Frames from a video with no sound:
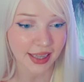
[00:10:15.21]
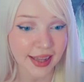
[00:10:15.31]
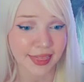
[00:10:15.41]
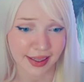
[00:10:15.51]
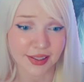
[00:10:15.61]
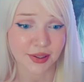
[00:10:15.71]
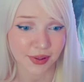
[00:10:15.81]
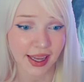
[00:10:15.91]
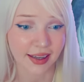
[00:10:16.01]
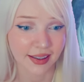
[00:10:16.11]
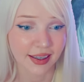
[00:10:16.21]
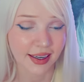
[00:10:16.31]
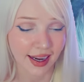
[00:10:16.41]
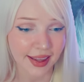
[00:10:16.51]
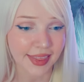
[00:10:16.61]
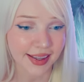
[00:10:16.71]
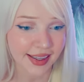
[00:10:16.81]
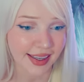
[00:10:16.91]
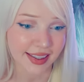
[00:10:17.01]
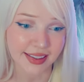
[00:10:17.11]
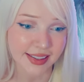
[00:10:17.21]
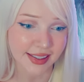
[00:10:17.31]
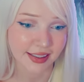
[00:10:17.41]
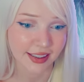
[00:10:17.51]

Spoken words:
I think so, yeah. I think it is.